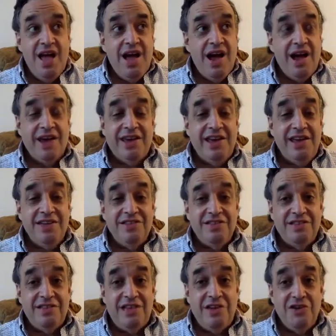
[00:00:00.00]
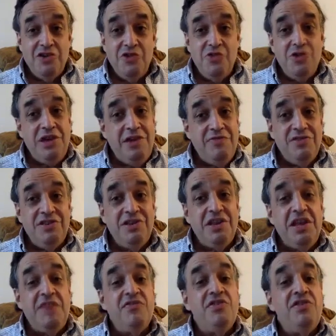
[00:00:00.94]
I can't tell you,
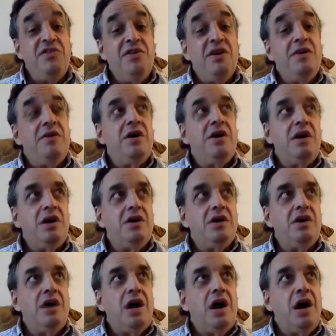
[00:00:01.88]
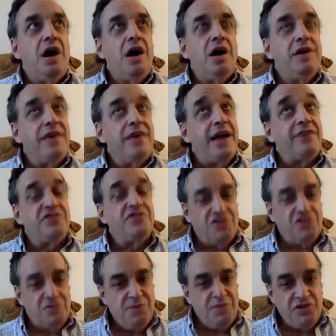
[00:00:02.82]
even yes,
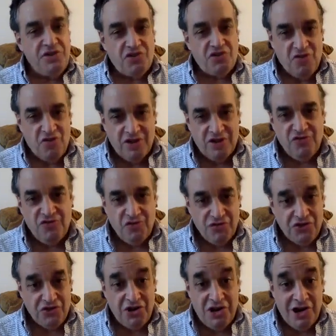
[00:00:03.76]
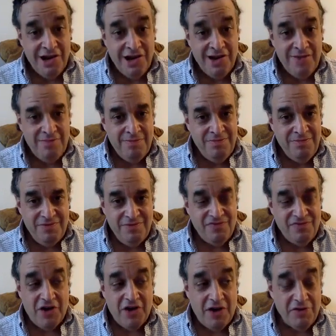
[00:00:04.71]
it's been a stressful time
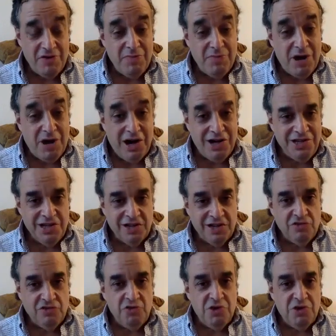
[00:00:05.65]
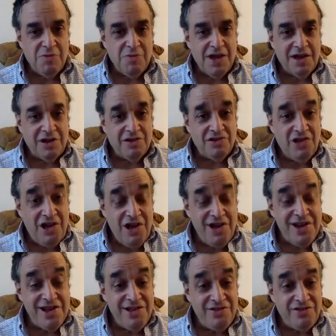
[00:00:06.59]
for everybody, including my
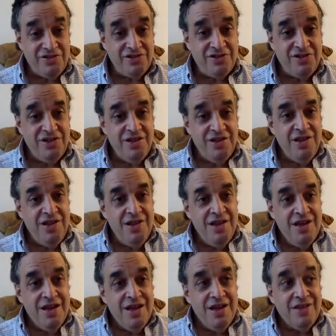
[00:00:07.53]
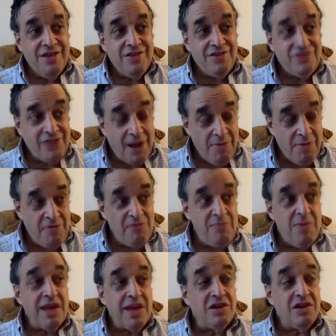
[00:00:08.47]
clients. Some of
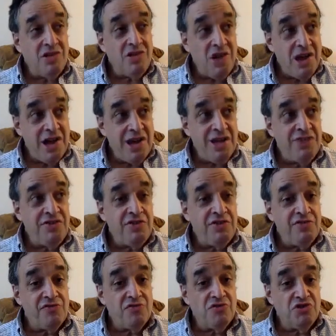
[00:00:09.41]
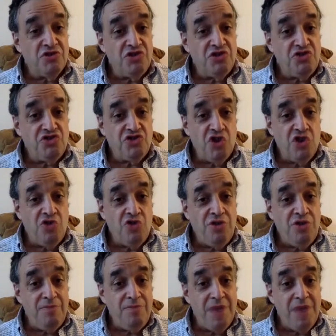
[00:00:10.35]
my clients have really shown
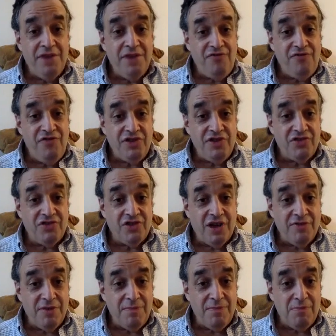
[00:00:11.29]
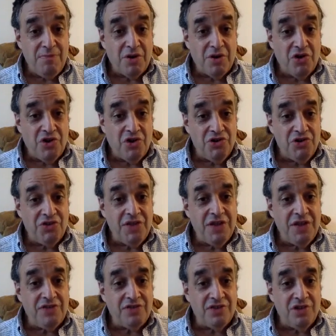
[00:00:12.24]
the benefits of it because
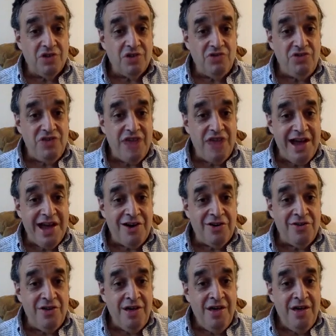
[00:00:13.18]
they slowed down